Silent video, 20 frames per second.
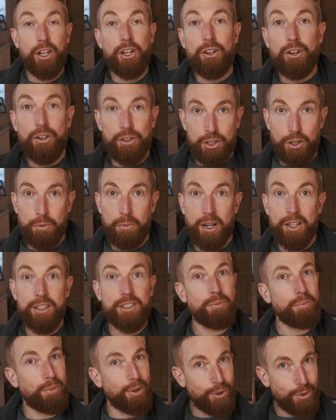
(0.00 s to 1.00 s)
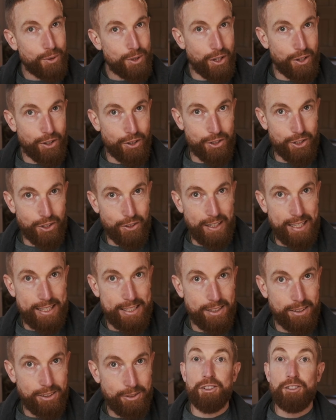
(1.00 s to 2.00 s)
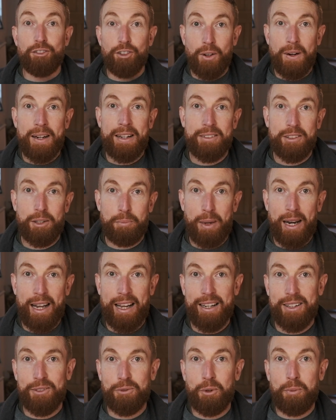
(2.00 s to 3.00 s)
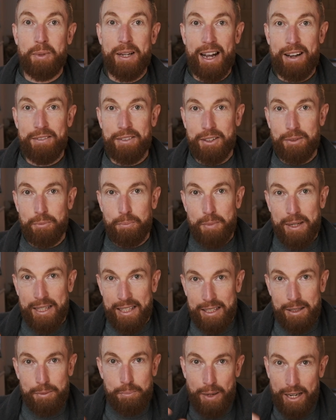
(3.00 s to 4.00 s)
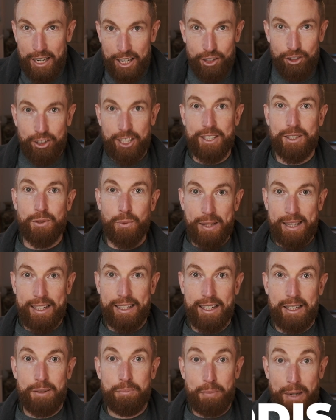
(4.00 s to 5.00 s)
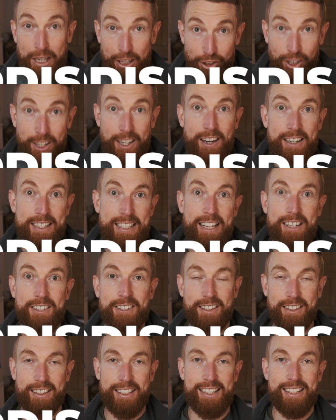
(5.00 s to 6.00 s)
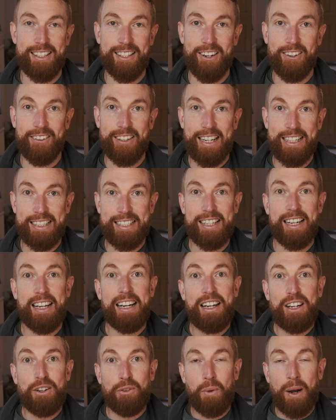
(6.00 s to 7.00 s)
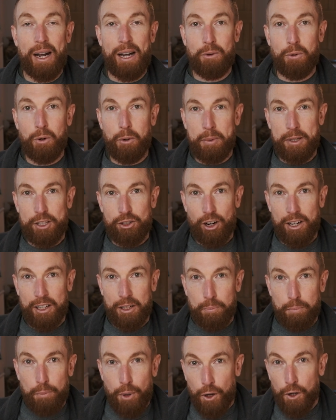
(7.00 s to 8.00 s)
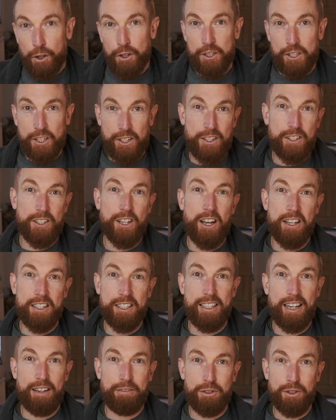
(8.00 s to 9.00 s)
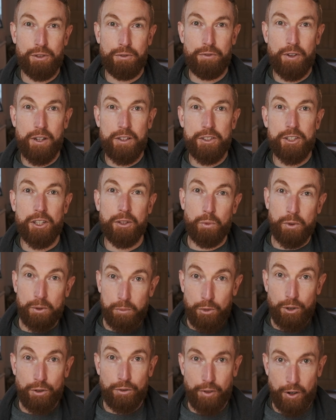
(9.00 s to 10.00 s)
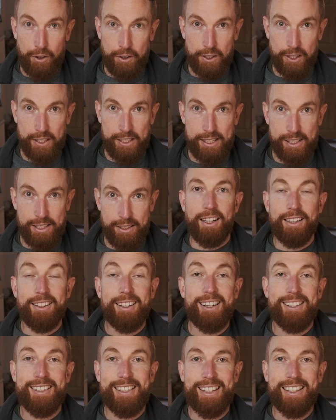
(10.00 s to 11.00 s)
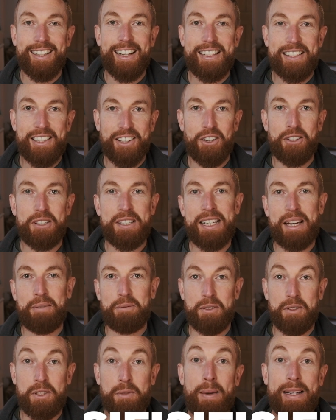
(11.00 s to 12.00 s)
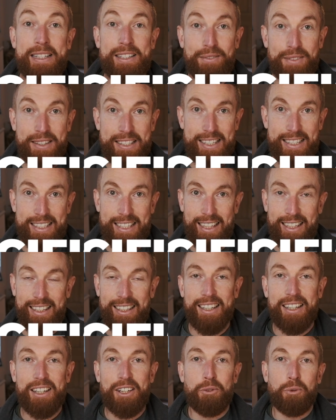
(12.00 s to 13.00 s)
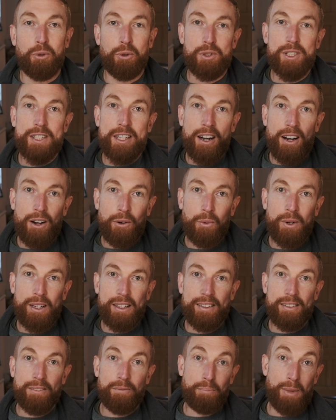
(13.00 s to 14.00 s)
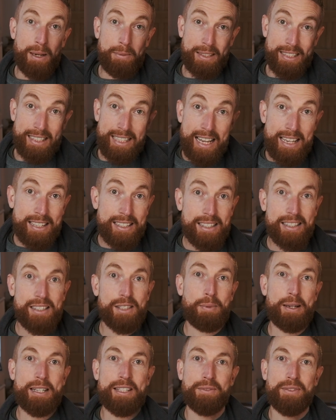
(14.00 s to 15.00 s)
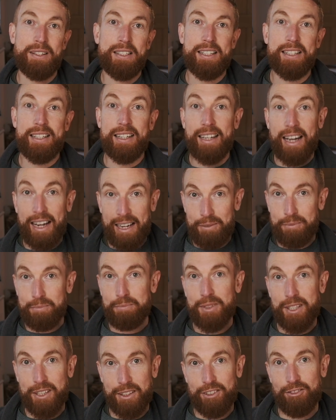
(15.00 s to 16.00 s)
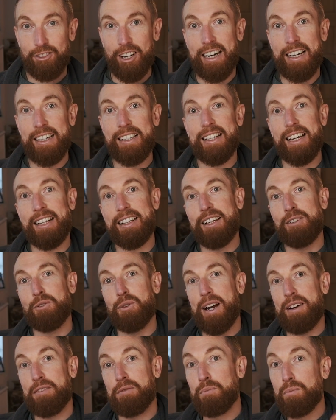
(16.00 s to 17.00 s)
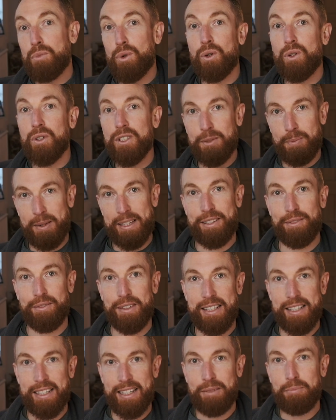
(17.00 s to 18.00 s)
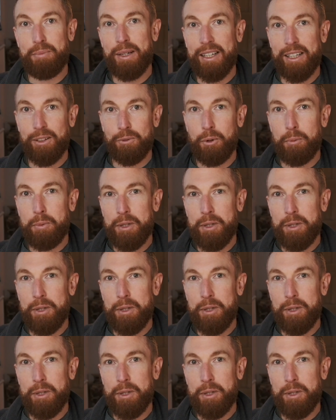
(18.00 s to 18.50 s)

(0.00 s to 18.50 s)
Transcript: not too much, but also not too little. Throughout the plan, we'll be having mini periods within it, periodization this is known as, where we'll be trying to push certain levels of function with more focus. And lastly, there's the concept of specificity. We'll start with maybe less specificity aimed at the race, and then we'll have more specificity, meaning we'll be